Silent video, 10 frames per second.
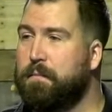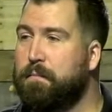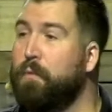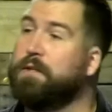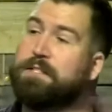
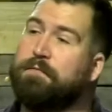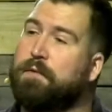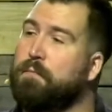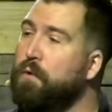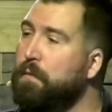But what's
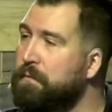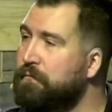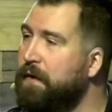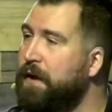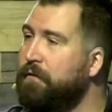even more
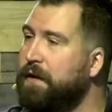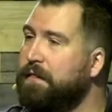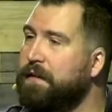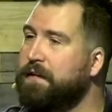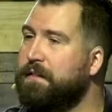profound, I
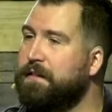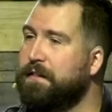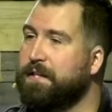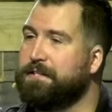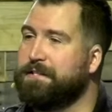think, than
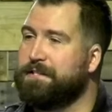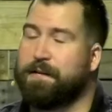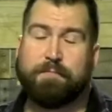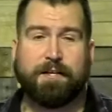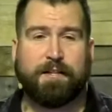this is
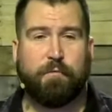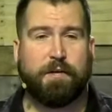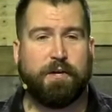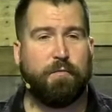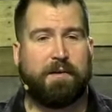something that we
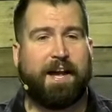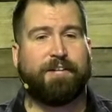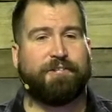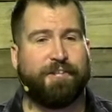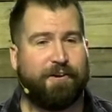don't
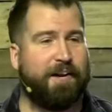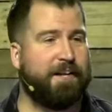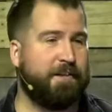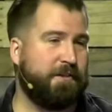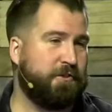catch in our
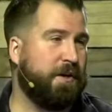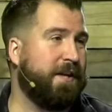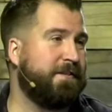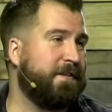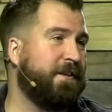English
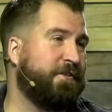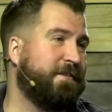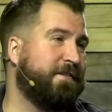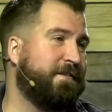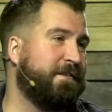
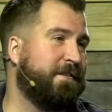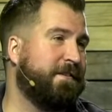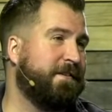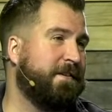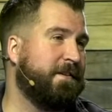translations.
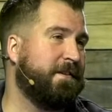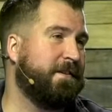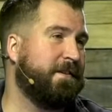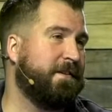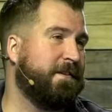
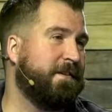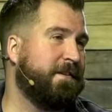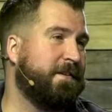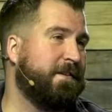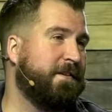In the
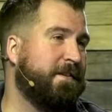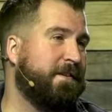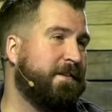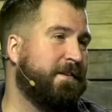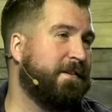Greek,
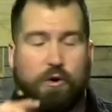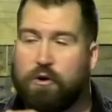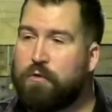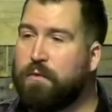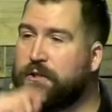this
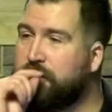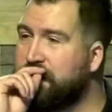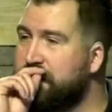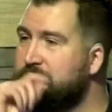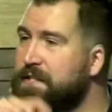word, when
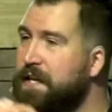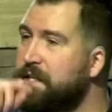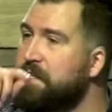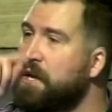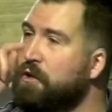Jesus
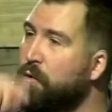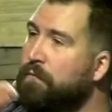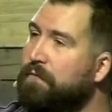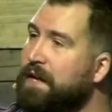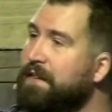says, Your
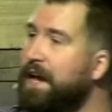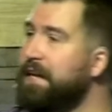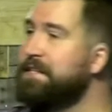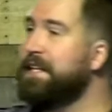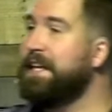faith
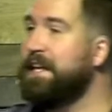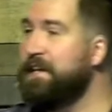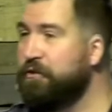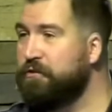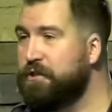has
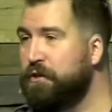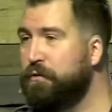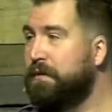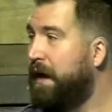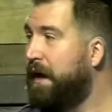healed you,
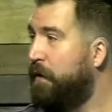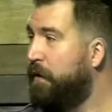that word